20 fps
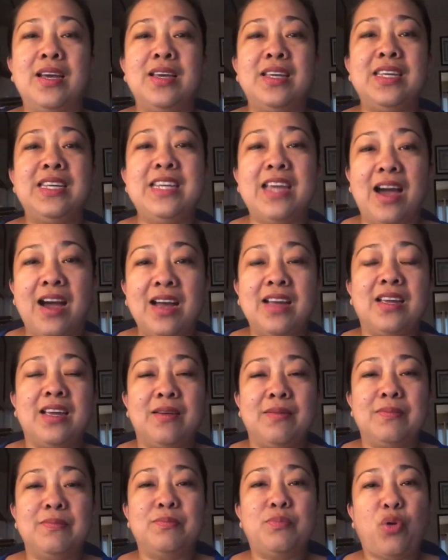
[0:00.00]

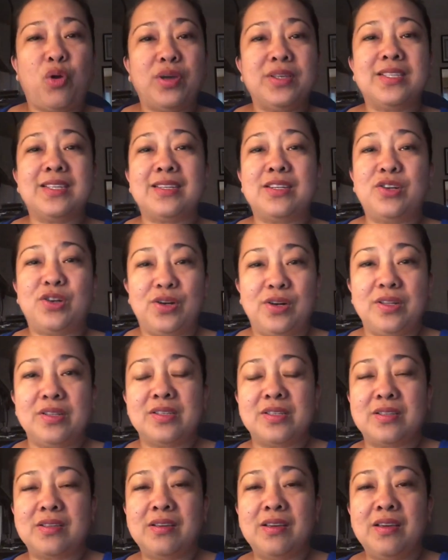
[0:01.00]
young boys and
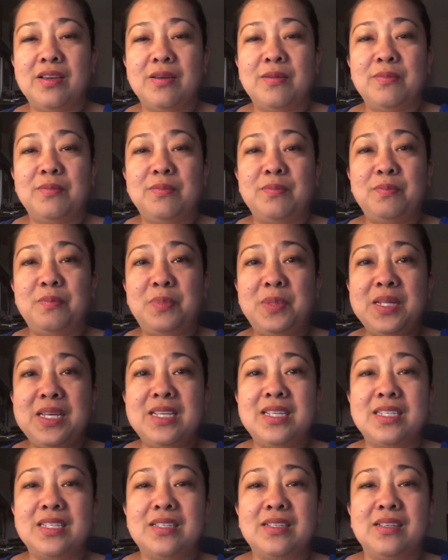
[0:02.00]
girls,
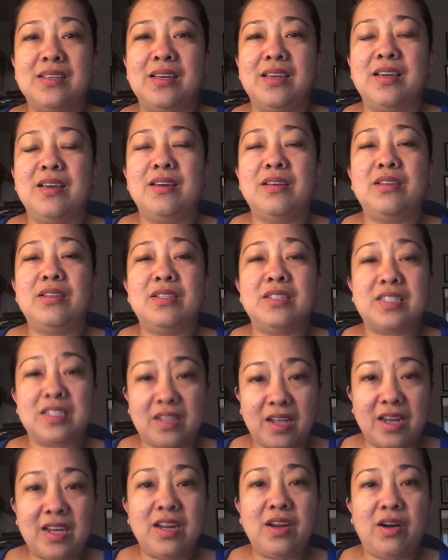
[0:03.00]
please
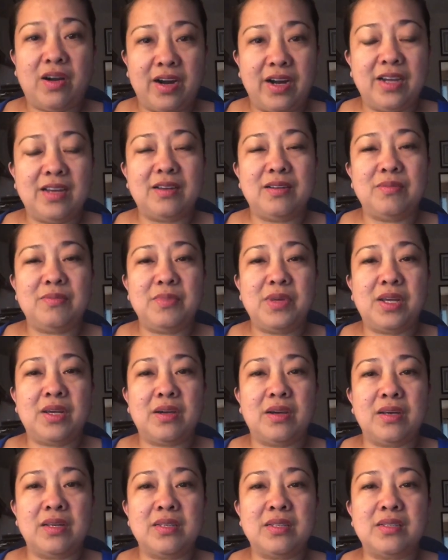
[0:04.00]
study hard,
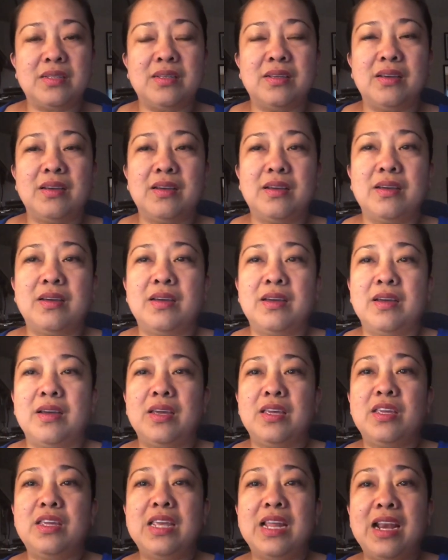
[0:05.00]
because
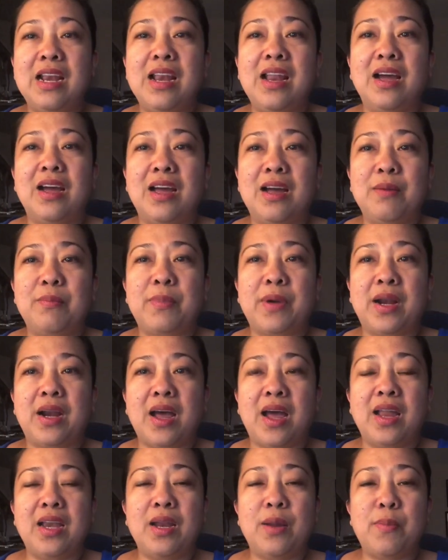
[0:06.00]
yan lang ang
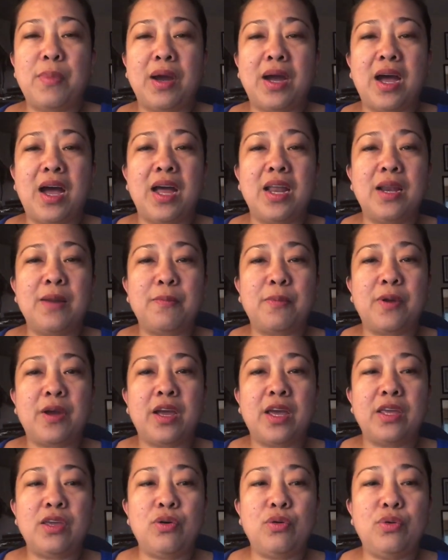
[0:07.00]
paraan na makahanap
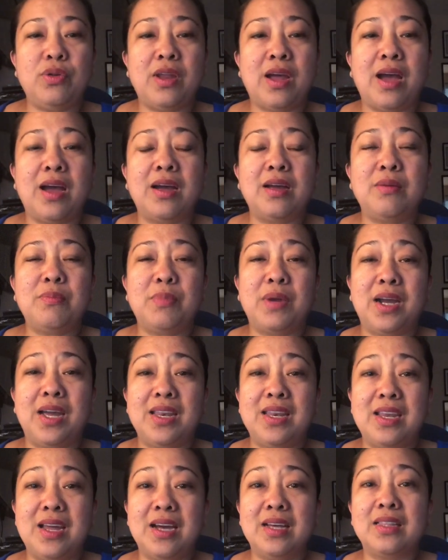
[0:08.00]
kayo ng
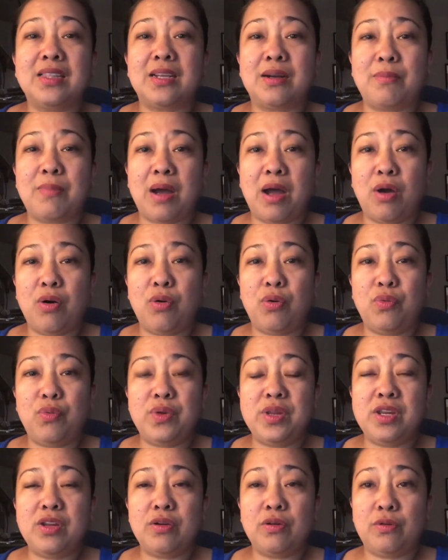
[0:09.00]
magandang trabaho
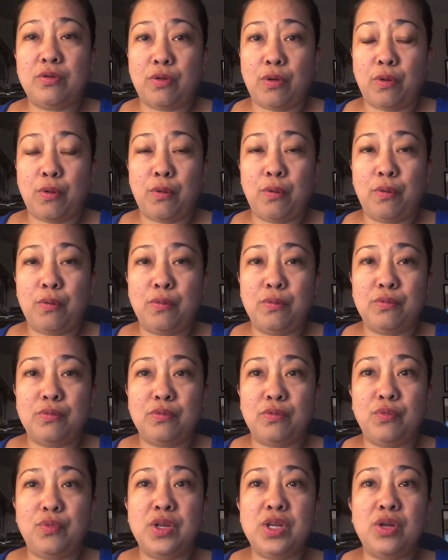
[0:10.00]
when you grow,
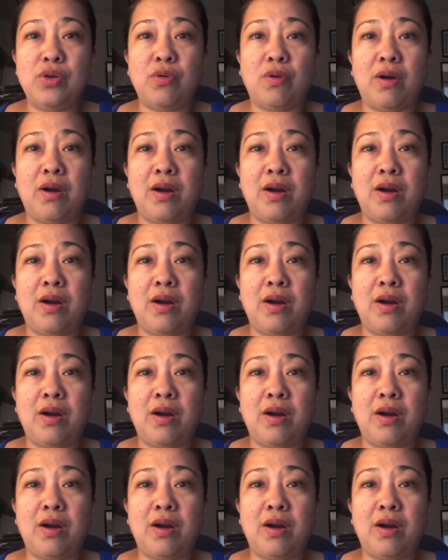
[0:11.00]
when you